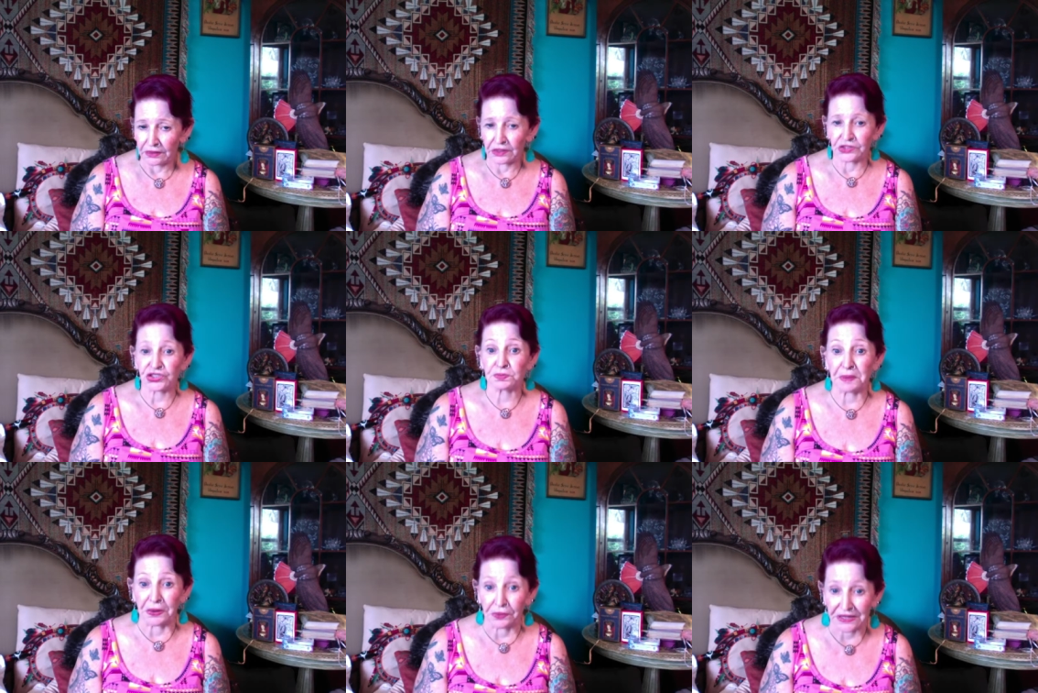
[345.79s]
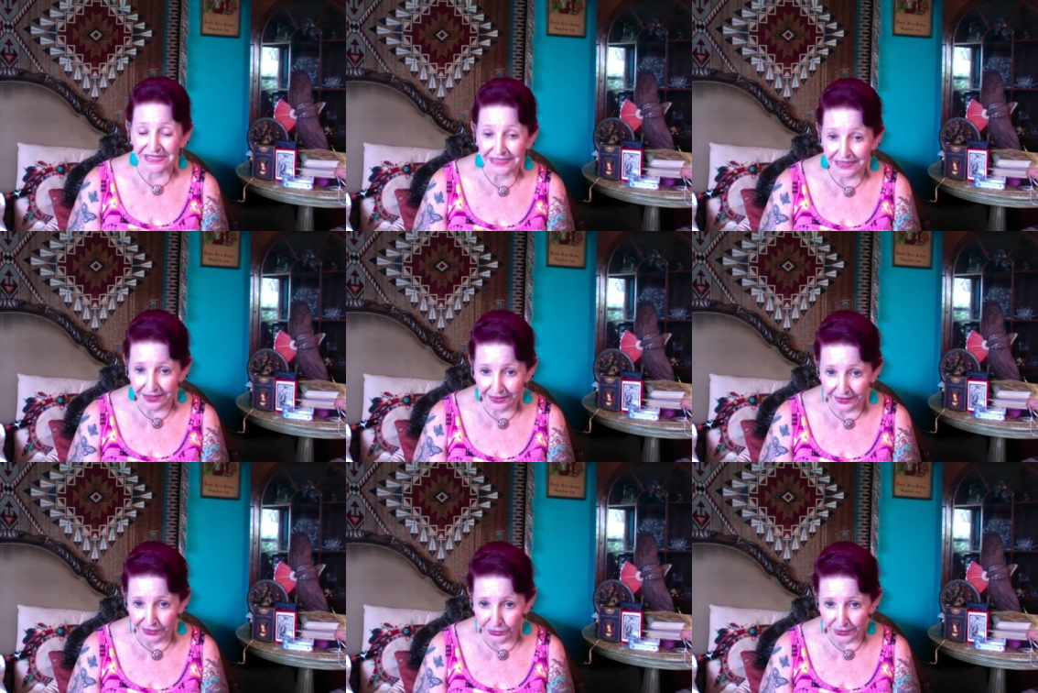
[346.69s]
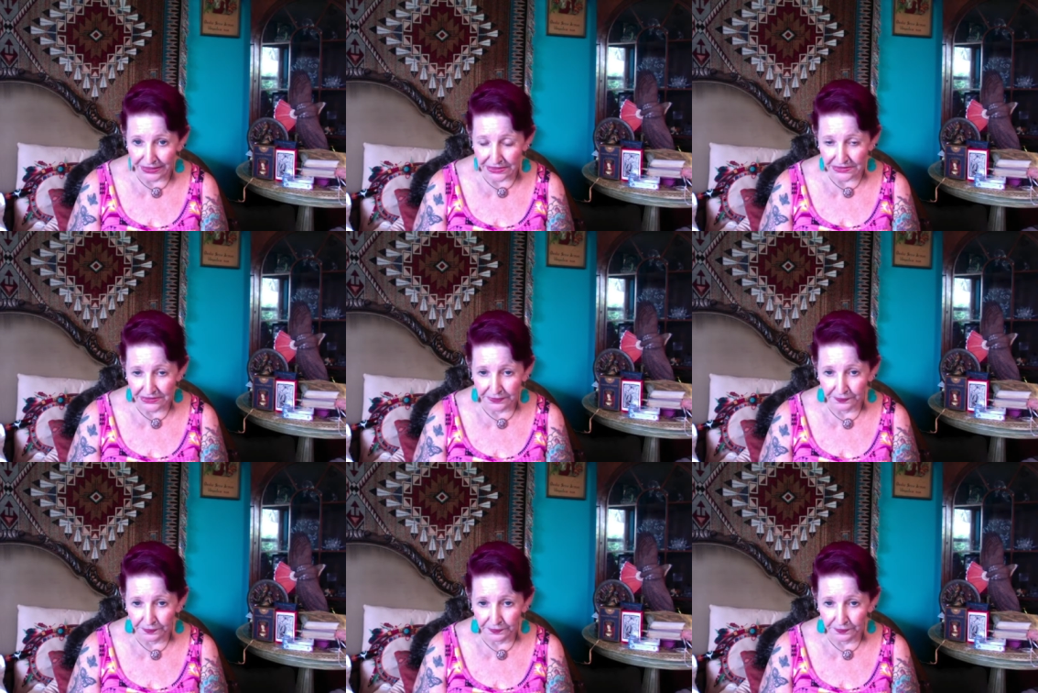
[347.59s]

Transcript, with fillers: conspiracy theories,